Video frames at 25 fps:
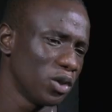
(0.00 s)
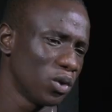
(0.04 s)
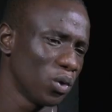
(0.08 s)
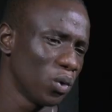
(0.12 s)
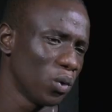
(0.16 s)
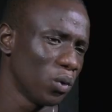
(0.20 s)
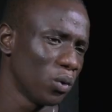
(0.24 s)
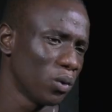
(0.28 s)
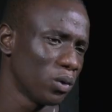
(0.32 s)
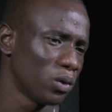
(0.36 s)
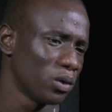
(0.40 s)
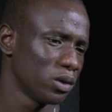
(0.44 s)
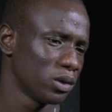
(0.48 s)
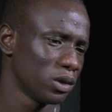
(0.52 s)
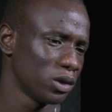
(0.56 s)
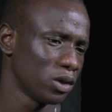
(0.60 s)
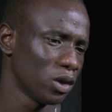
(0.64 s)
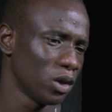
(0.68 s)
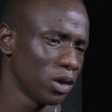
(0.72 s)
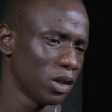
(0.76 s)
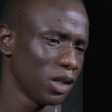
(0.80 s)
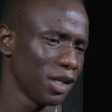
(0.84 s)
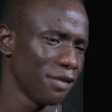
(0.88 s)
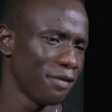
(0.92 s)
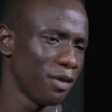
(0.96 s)
do. You
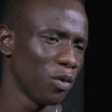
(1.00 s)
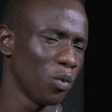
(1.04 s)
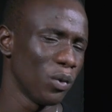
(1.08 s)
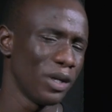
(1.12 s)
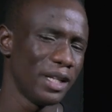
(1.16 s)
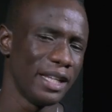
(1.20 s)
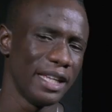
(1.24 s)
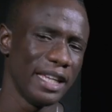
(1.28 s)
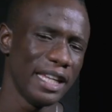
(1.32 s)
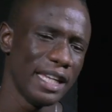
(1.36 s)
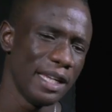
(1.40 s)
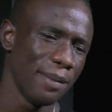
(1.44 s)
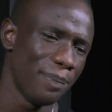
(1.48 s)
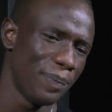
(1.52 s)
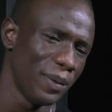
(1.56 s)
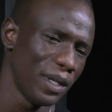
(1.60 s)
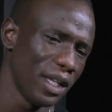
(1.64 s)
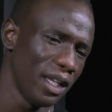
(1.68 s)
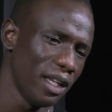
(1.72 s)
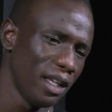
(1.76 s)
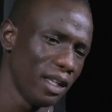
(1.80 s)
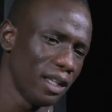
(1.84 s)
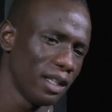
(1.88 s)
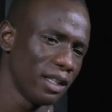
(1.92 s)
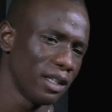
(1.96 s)
know, even with the
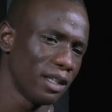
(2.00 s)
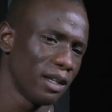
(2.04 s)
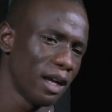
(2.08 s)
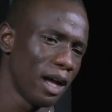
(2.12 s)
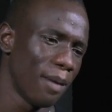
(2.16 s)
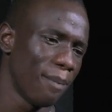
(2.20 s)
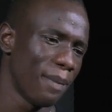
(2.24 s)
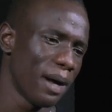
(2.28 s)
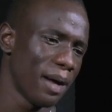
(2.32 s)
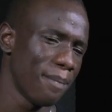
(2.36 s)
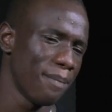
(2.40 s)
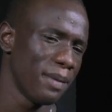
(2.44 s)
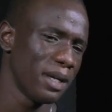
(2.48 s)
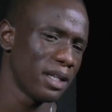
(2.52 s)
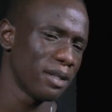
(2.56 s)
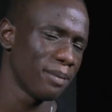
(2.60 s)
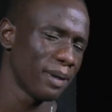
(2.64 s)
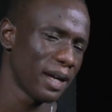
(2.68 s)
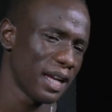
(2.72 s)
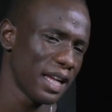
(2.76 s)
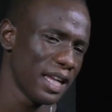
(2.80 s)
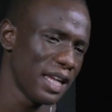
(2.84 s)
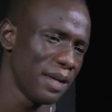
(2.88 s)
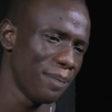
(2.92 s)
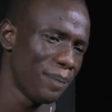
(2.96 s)
EP, my
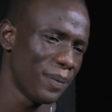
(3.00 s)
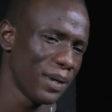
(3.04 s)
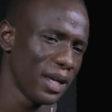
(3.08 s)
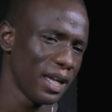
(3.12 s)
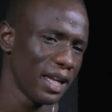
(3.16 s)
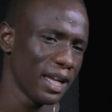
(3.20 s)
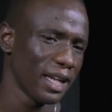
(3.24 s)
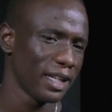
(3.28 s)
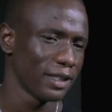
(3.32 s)
EP,